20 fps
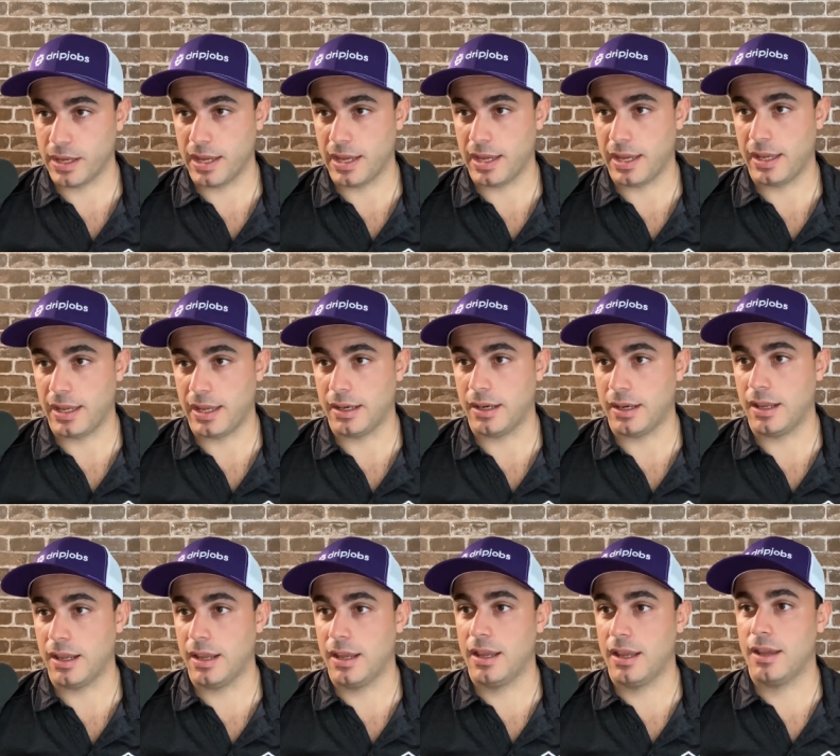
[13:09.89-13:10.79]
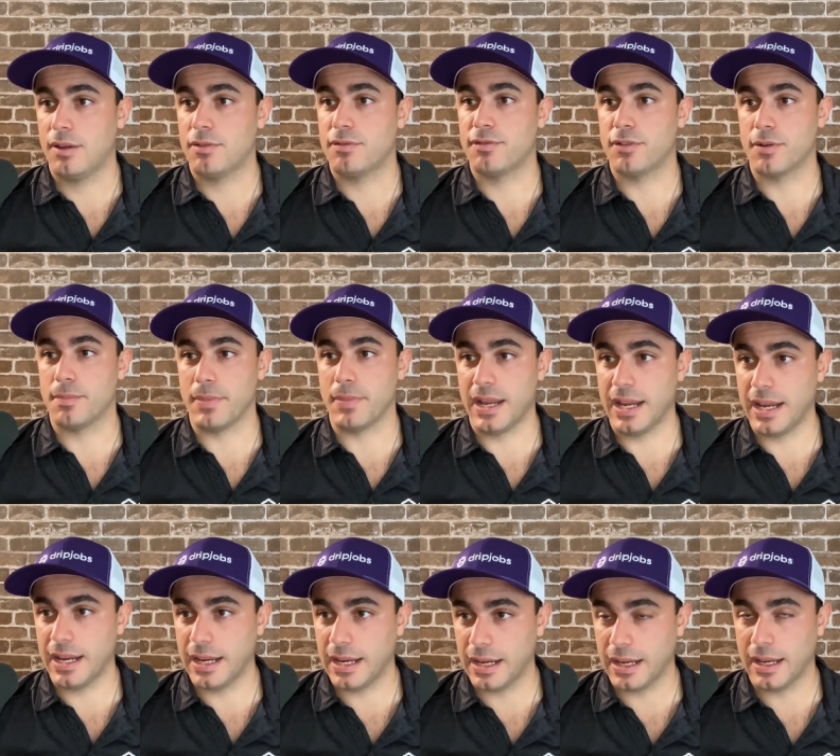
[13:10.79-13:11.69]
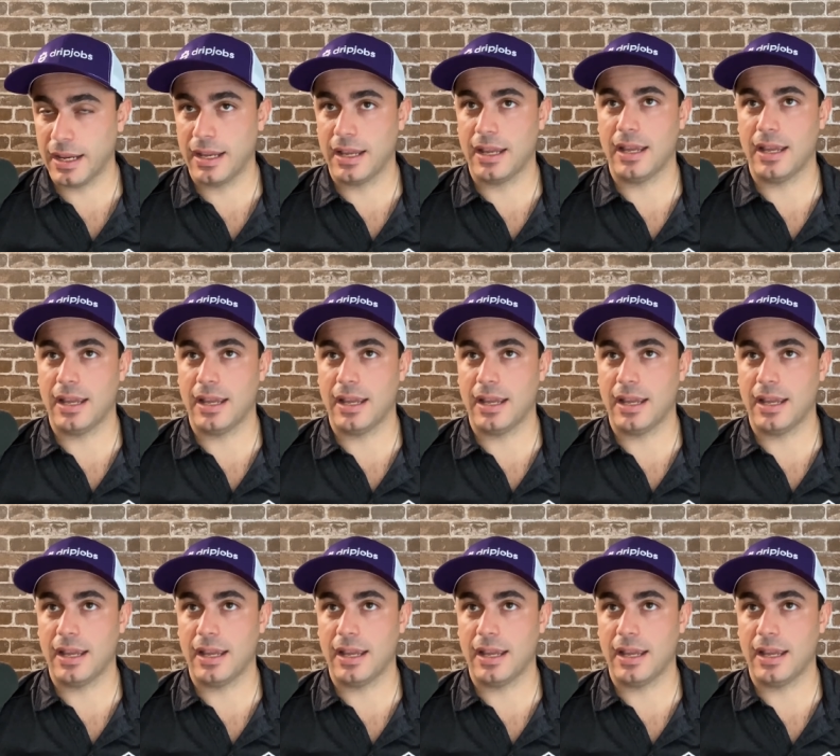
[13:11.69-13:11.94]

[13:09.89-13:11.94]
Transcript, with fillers: And, for me,